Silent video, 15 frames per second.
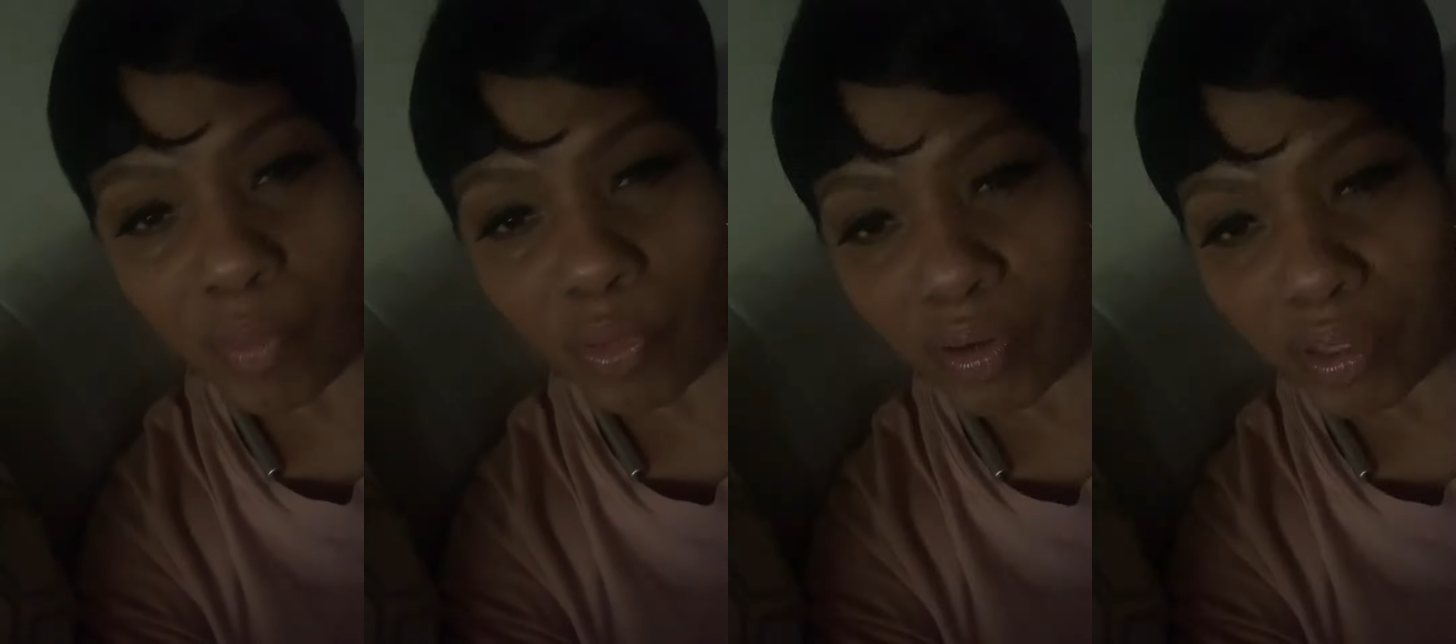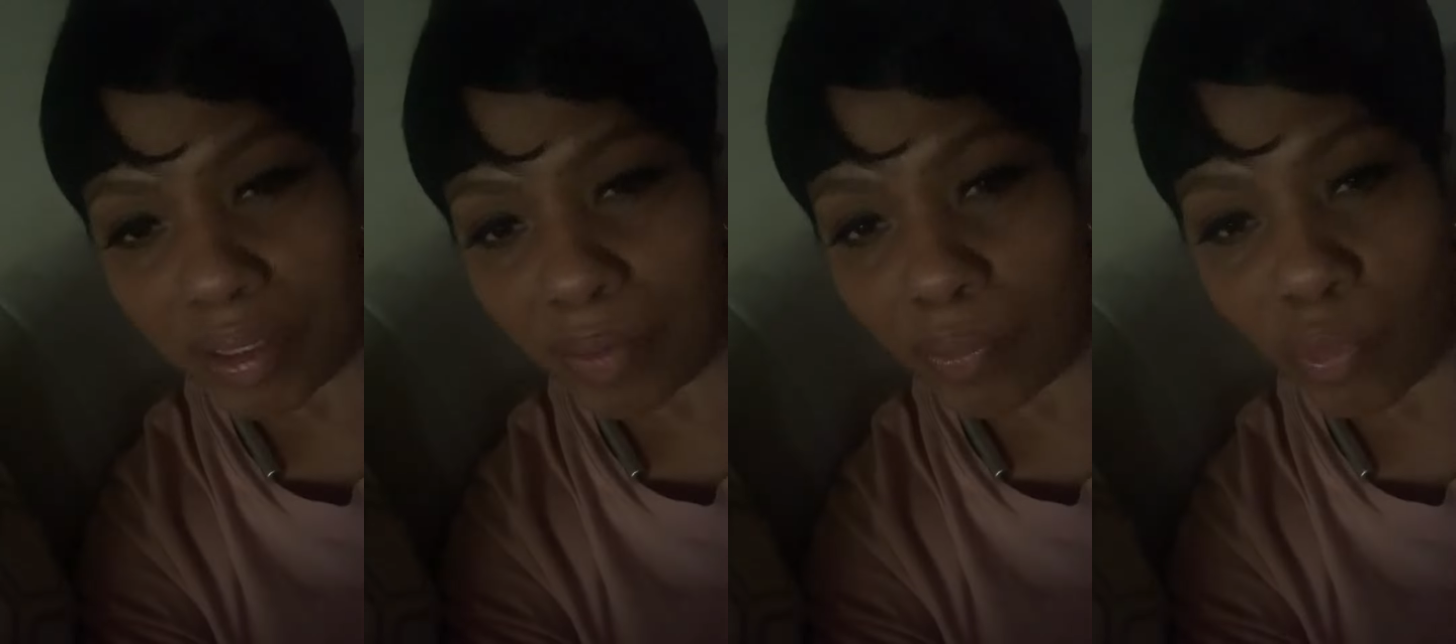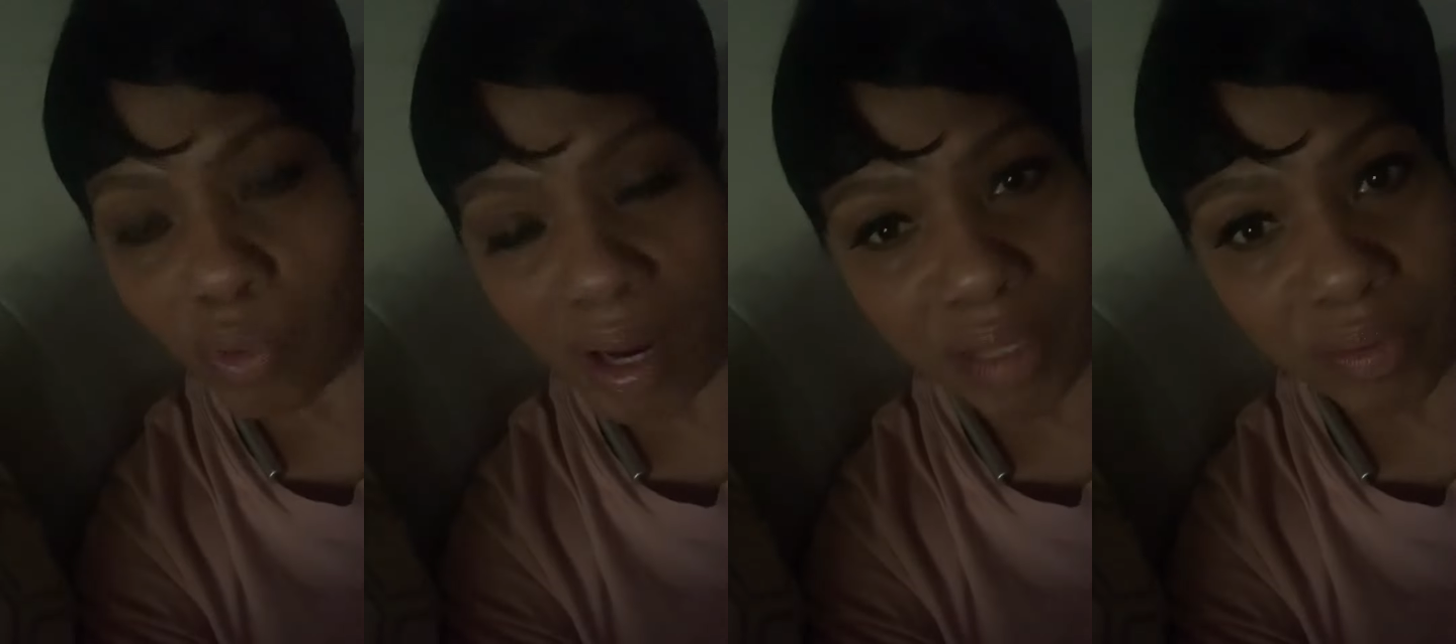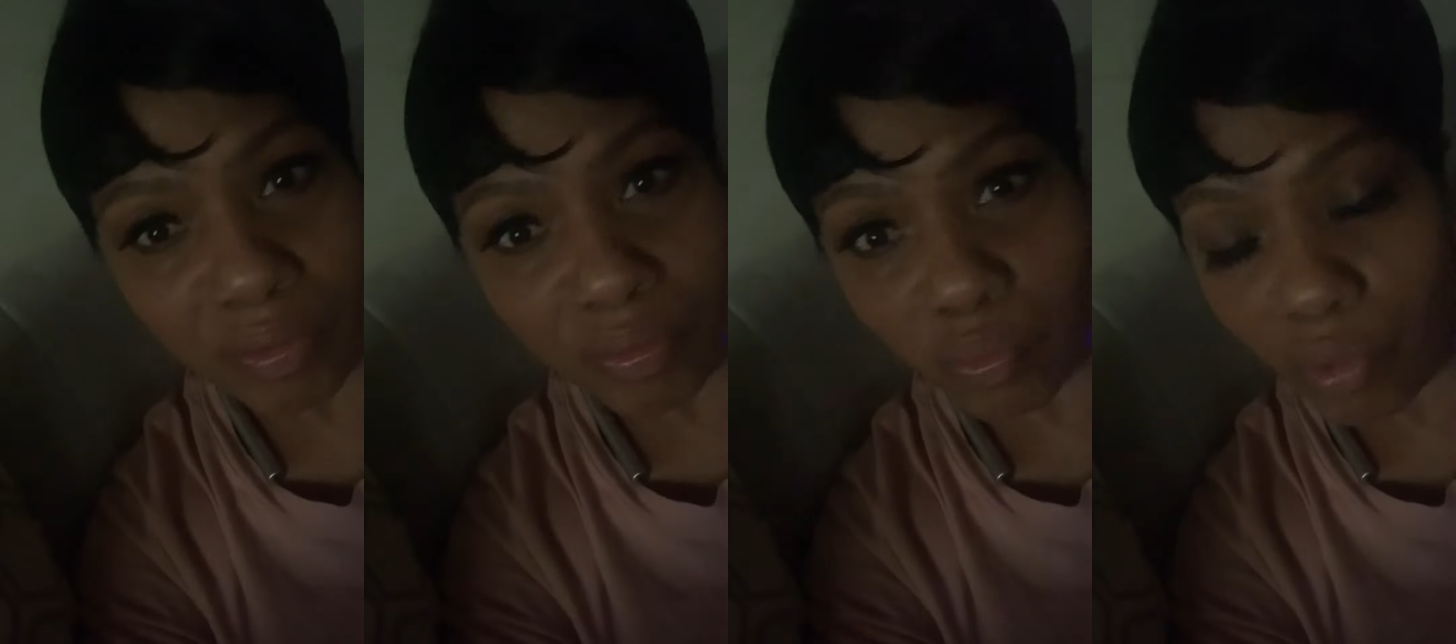or him right
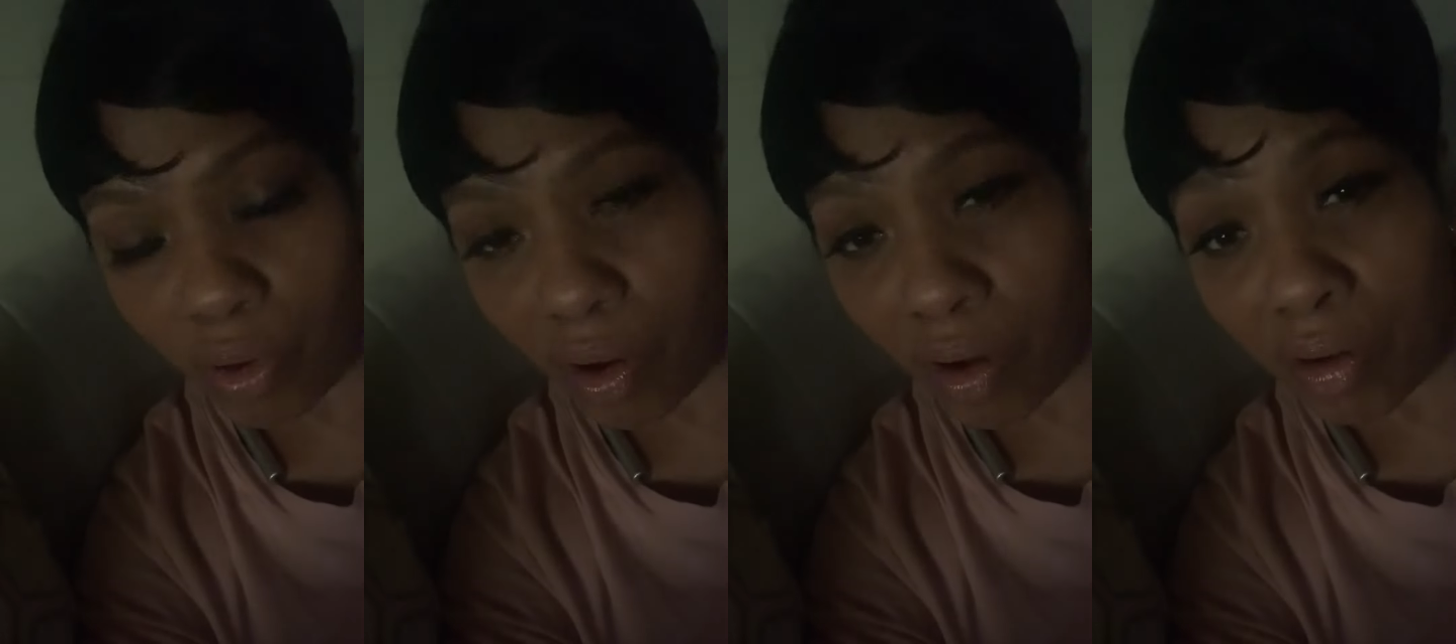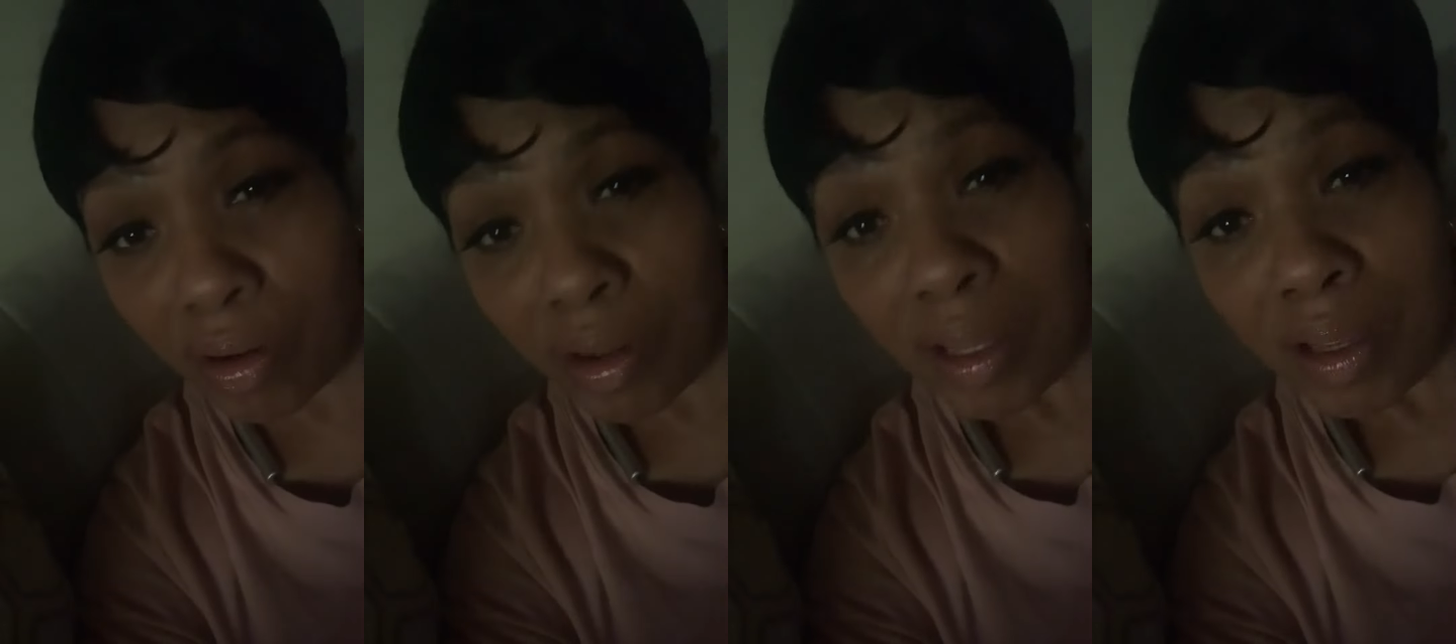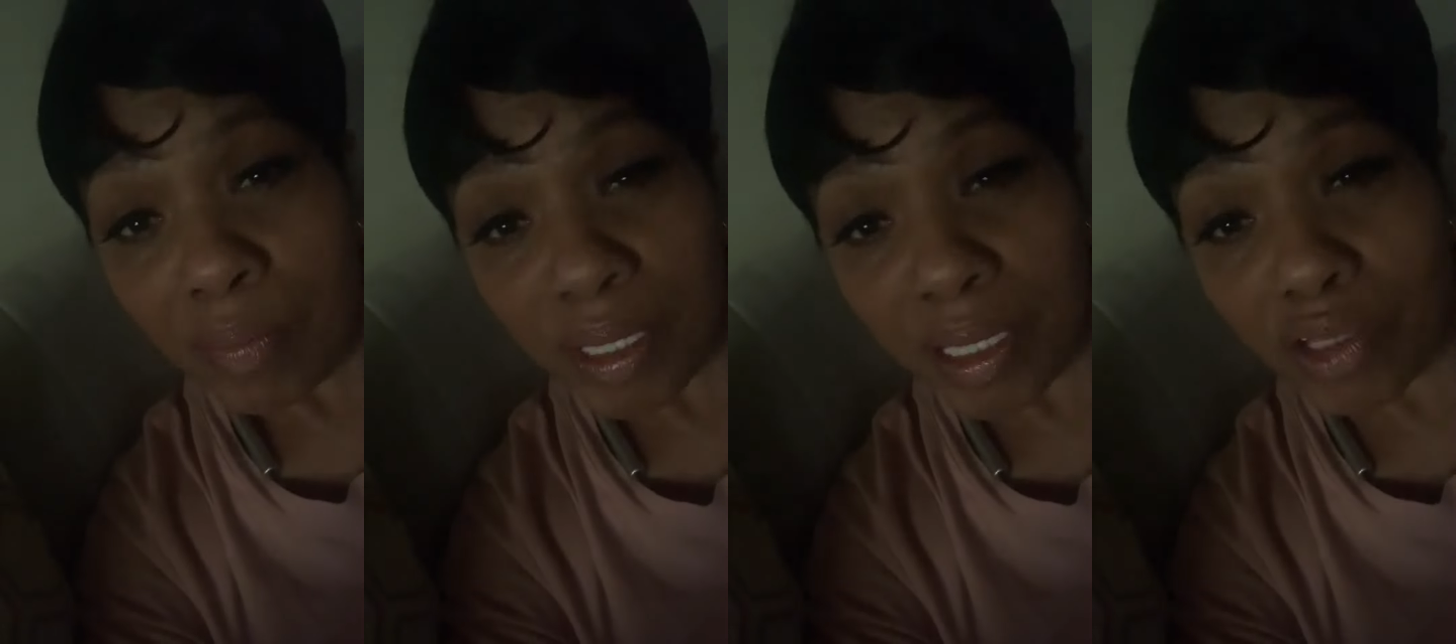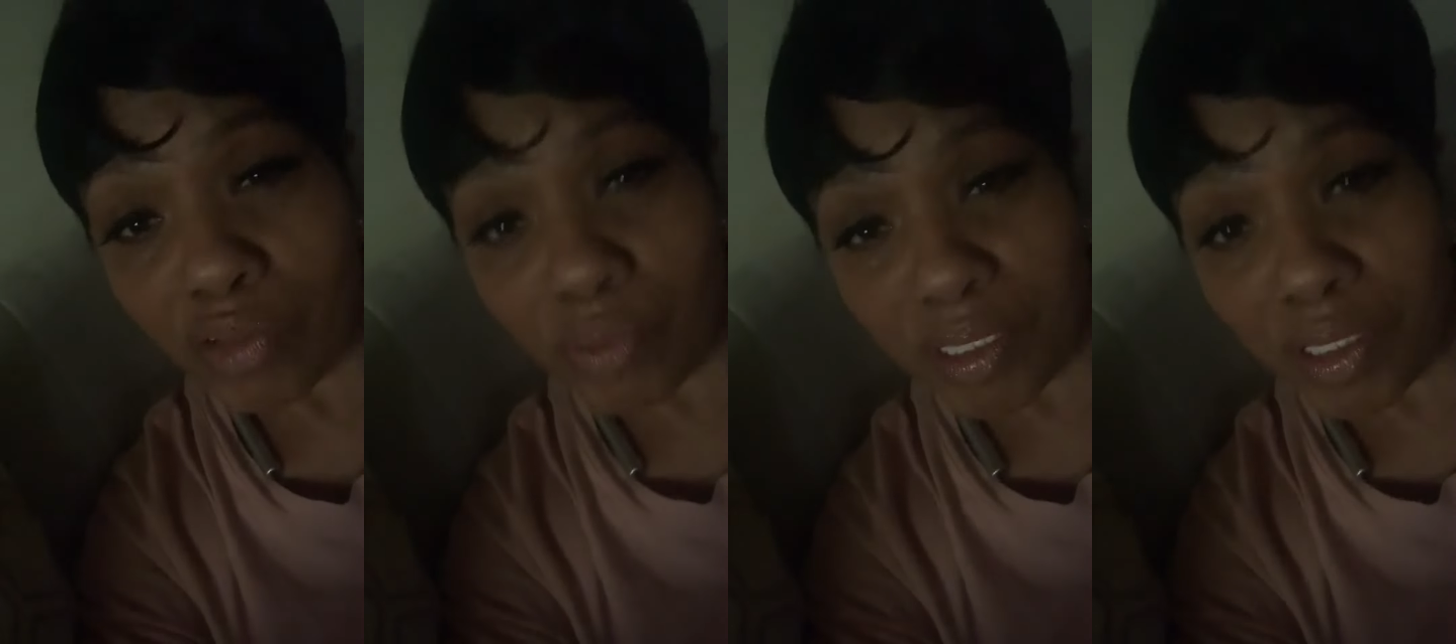or wrong
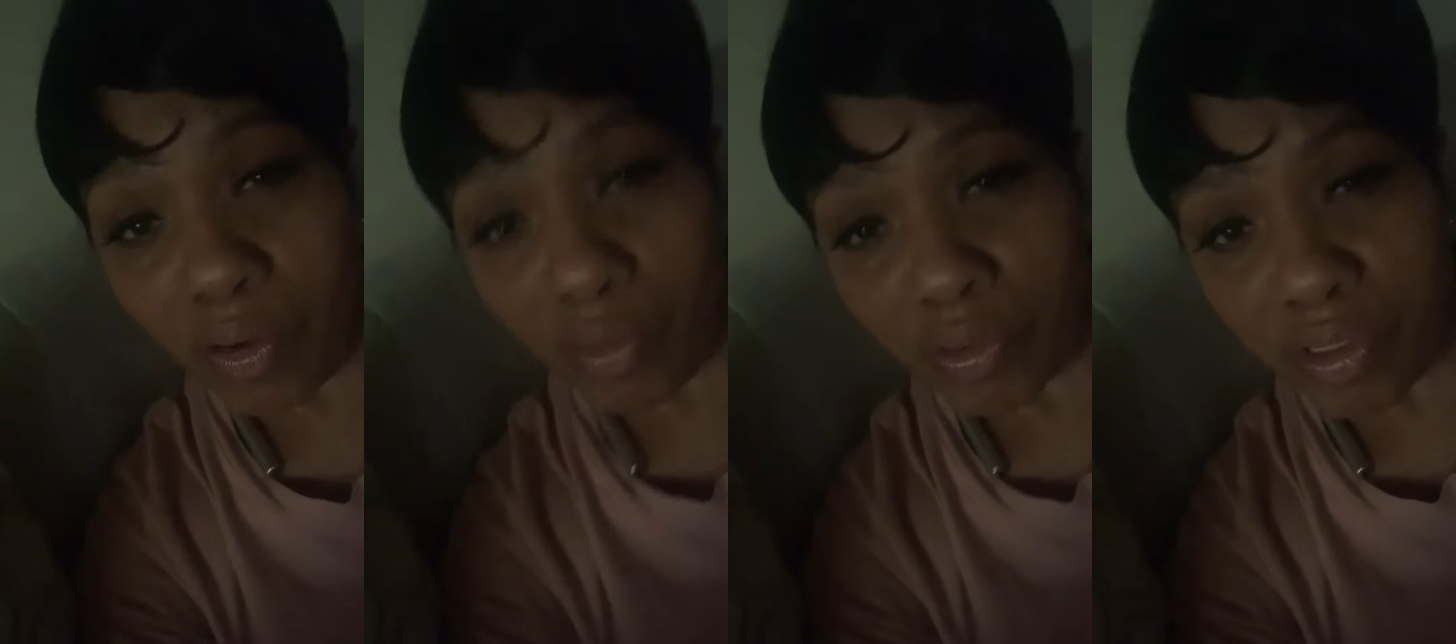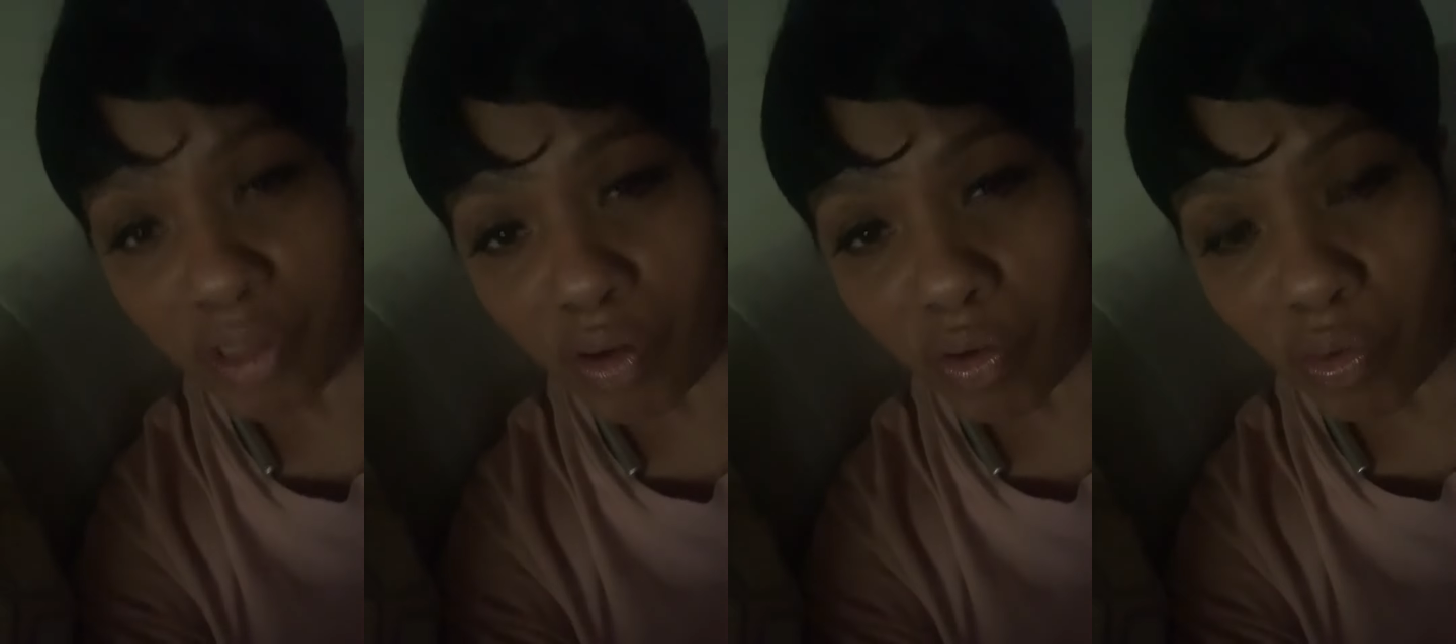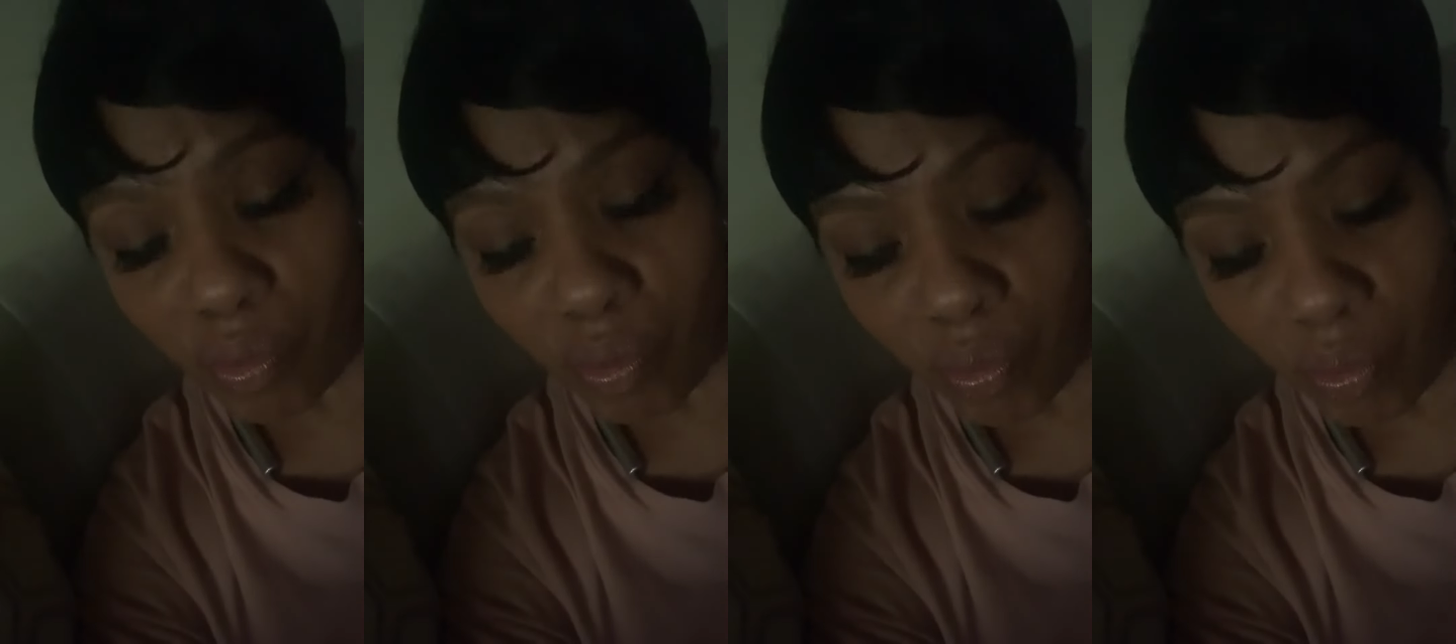because we don't know